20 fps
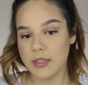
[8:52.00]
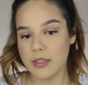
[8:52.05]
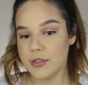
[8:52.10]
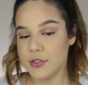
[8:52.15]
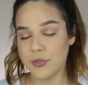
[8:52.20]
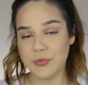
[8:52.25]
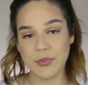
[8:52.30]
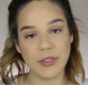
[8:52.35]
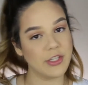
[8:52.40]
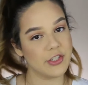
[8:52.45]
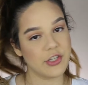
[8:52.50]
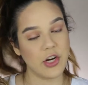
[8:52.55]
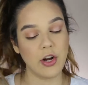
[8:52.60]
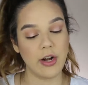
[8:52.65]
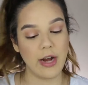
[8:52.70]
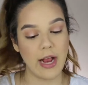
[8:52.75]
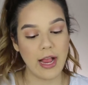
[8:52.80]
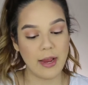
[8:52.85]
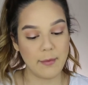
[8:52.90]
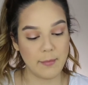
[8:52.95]
To finish
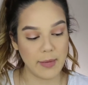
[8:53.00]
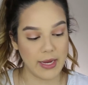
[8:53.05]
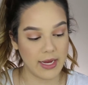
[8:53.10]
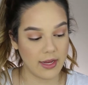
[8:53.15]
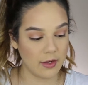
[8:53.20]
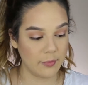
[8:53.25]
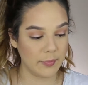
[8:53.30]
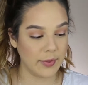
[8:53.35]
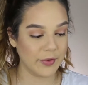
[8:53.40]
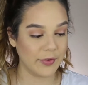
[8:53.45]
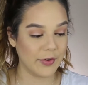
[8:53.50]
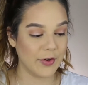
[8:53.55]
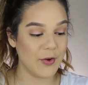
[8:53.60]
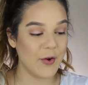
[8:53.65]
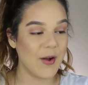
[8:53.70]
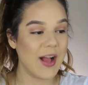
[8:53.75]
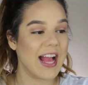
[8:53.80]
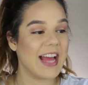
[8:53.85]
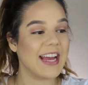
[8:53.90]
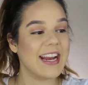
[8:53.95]
our eye makeup, I'm gonna
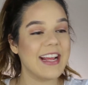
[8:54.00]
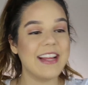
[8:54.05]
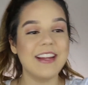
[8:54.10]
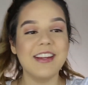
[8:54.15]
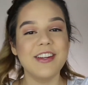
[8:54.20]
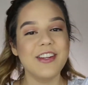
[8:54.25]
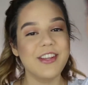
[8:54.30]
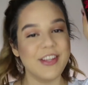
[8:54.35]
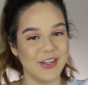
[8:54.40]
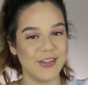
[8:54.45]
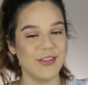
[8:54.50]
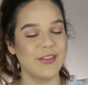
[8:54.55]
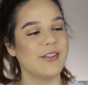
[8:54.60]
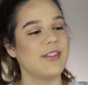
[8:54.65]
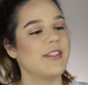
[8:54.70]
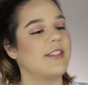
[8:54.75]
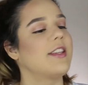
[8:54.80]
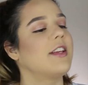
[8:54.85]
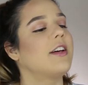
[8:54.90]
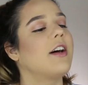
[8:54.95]
go ahead and
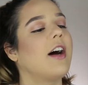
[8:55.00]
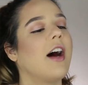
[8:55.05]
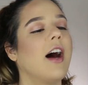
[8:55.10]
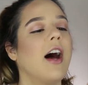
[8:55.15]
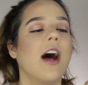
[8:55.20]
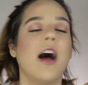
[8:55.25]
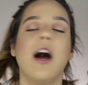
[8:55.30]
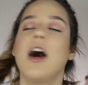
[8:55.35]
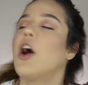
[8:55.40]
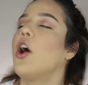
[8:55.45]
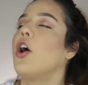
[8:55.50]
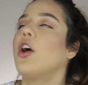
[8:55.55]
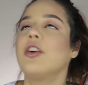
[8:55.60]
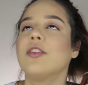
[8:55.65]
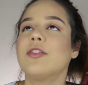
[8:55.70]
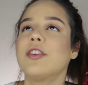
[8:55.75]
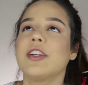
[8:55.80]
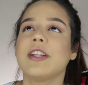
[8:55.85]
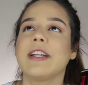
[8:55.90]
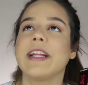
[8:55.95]
use the
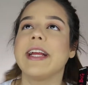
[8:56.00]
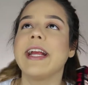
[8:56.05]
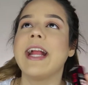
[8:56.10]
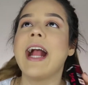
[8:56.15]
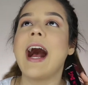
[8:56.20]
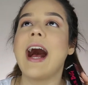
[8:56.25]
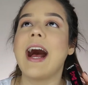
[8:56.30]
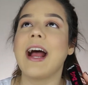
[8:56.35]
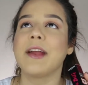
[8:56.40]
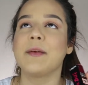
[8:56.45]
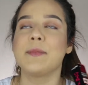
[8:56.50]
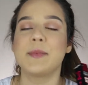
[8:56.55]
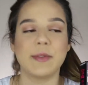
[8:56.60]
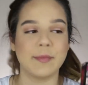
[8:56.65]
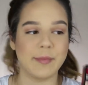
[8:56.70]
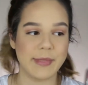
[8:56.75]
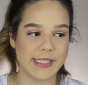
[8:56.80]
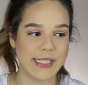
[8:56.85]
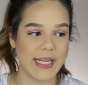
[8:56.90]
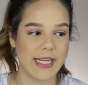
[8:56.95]
Overly Hyped
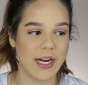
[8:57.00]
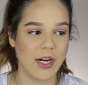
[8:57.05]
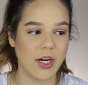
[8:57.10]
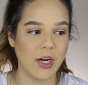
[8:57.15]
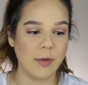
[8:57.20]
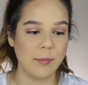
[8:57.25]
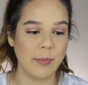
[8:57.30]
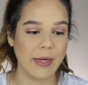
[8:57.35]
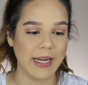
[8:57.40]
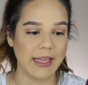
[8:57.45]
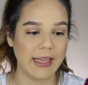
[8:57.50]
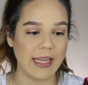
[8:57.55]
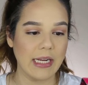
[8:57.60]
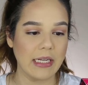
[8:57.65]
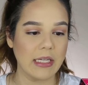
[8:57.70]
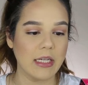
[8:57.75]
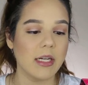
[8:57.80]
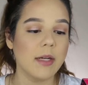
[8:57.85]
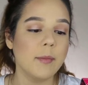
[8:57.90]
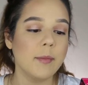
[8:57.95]
Mascara by
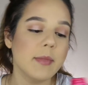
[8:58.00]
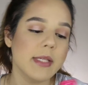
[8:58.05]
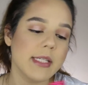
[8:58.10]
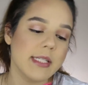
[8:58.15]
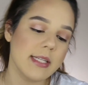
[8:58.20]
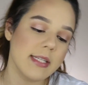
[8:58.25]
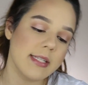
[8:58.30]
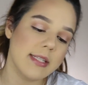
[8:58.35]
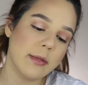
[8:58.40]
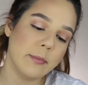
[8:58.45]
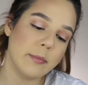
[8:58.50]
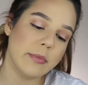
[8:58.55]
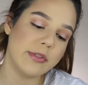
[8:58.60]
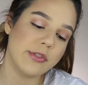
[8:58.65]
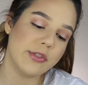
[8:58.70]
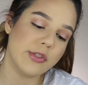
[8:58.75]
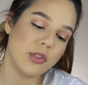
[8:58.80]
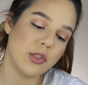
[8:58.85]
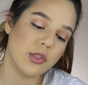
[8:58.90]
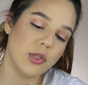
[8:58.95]
Lancome. This is the
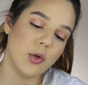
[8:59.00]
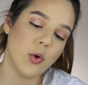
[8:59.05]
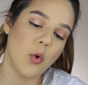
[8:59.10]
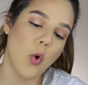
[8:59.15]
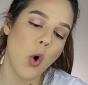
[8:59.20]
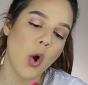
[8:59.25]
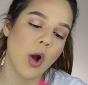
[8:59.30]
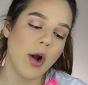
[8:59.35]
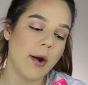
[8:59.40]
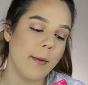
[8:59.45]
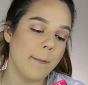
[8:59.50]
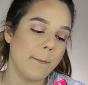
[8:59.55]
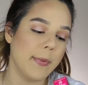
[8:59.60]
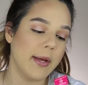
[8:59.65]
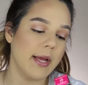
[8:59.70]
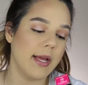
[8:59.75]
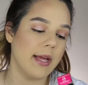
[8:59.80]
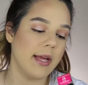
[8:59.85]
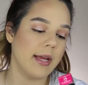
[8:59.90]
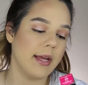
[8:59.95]
Monsieur
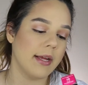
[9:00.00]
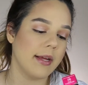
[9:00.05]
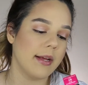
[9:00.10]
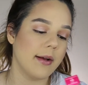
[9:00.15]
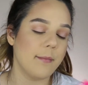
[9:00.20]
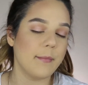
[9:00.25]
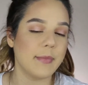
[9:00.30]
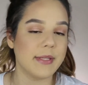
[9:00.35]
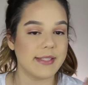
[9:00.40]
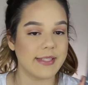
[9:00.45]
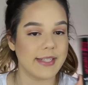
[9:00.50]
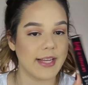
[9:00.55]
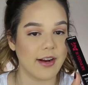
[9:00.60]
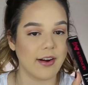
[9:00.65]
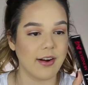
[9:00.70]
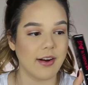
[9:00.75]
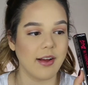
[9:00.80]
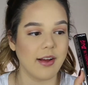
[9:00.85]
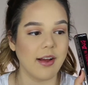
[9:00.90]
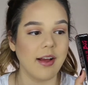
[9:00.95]
Big
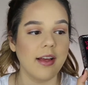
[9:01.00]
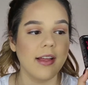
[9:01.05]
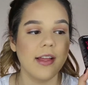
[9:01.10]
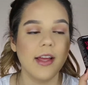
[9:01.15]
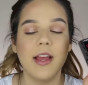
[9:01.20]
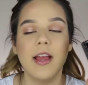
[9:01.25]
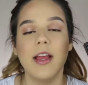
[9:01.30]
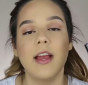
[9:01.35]
Mascara.